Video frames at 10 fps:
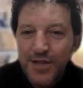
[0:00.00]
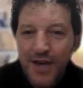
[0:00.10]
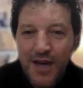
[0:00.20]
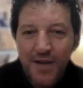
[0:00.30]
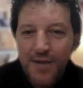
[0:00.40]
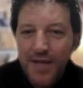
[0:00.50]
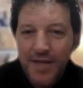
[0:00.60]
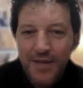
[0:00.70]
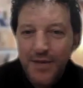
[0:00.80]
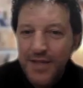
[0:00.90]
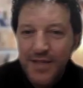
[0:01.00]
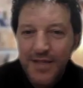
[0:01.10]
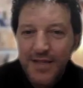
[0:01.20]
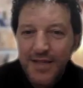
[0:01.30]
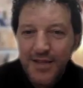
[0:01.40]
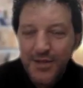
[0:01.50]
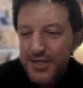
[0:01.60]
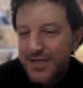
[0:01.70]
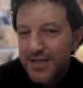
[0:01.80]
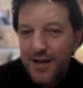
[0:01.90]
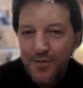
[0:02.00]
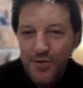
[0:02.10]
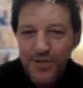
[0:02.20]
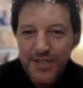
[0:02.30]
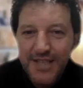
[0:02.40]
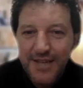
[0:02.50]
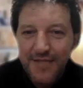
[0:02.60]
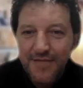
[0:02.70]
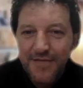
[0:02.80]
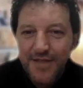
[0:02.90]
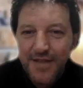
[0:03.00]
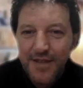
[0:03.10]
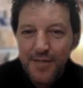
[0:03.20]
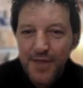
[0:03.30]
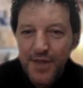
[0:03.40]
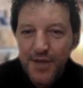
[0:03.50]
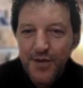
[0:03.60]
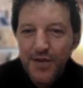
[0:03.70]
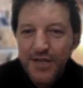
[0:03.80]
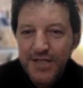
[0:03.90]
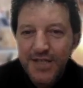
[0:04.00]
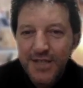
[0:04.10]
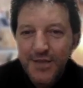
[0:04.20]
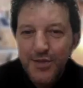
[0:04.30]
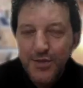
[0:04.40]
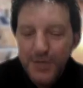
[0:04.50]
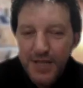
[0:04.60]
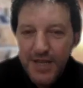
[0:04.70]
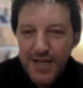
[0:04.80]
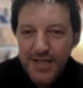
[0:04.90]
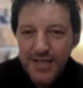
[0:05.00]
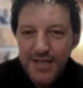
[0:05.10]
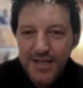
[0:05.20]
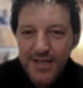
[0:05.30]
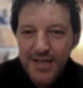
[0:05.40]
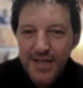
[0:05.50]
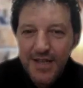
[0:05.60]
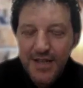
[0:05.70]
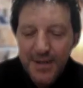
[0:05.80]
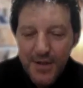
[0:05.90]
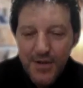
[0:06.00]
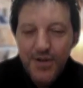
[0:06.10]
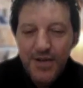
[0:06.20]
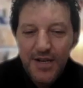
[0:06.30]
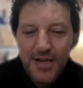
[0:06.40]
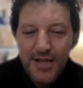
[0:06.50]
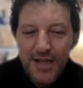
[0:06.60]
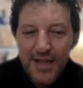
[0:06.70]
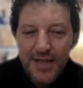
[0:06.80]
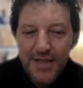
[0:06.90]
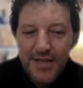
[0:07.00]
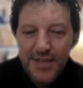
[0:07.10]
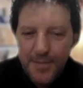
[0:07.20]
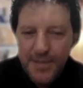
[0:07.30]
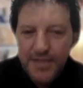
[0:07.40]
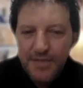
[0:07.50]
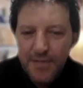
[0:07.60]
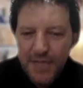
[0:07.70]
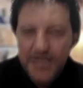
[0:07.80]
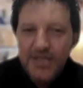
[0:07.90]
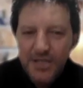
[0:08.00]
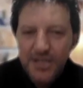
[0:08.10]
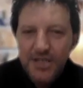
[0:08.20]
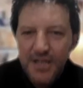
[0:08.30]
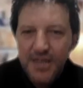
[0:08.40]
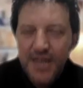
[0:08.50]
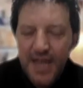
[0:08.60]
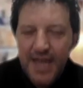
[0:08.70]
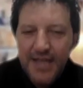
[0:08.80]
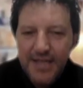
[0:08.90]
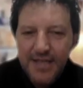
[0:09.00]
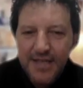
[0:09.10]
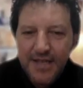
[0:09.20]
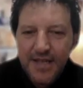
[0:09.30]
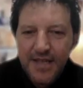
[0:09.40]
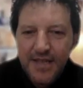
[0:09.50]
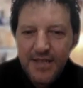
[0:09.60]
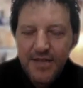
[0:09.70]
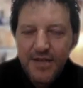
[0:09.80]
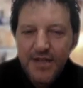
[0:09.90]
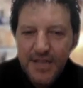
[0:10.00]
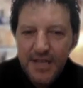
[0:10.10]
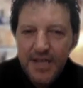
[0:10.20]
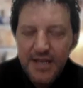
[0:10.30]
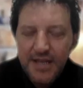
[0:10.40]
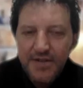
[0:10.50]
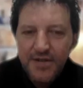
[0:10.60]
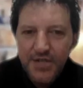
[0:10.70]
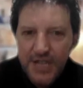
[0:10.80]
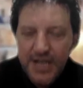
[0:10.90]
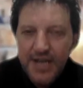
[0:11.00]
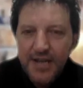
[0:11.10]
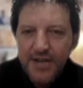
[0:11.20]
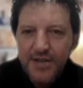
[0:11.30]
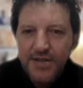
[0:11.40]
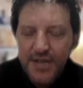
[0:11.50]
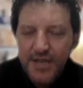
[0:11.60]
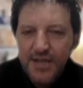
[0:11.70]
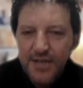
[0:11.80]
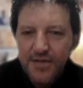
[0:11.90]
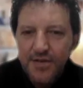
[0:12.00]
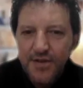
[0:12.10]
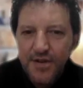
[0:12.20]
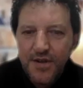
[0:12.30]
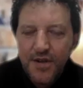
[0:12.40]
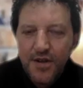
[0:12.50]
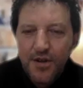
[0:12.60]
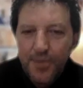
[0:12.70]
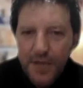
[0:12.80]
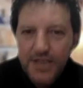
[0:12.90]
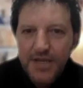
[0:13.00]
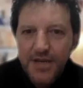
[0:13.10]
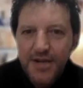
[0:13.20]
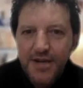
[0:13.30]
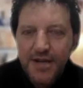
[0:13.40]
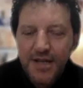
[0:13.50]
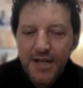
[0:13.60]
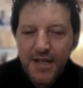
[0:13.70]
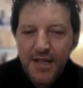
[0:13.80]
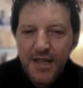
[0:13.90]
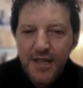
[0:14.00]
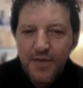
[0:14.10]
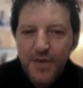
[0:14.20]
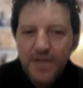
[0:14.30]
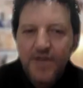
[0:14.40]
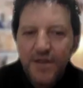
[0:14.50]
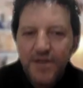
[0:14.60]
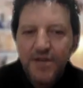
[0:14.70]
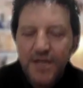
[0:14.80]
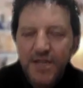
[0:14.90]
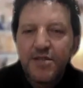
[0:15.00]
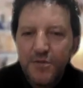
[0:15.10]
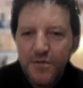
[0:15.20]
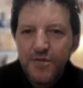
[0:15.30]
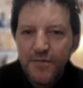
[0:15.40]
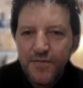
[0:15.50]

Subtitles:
harm anyone. You just harm yourself. But the goal is not to suicide. The goal and the deepest message in that you are telling your jailer, you're telling your oppressor that whatever you're gonna do,